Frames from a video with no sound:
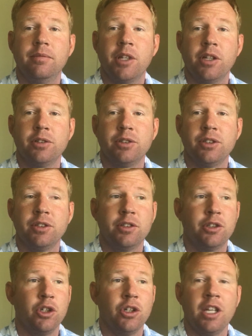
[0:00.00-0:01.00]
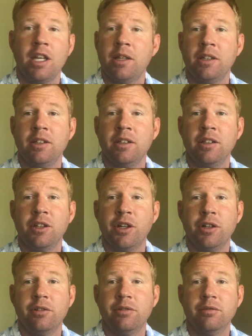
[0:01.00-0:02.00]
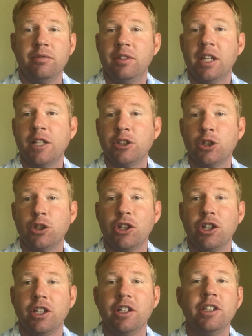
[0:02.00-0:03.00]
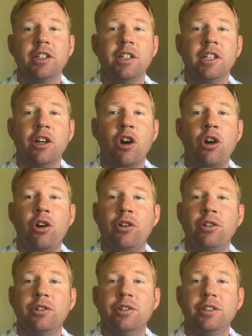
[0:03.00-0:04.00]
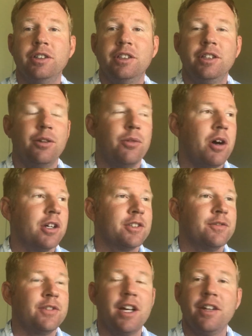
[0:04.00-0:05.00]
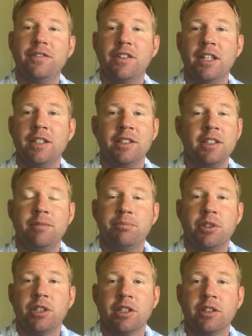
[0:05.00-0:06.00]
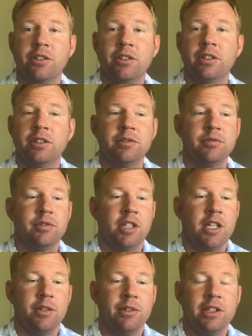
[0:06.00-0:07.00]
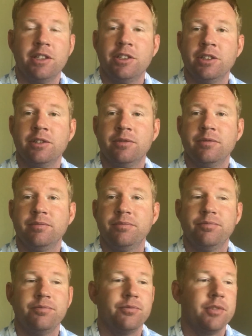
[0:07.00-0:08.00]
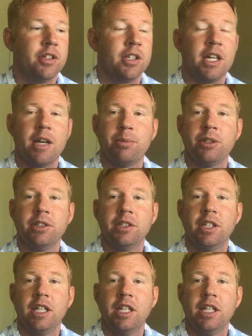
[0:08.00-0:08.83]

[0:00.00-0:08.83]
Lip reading: There's good and, you know, not so good in all walks of life, and in particular in any religion, it can happen.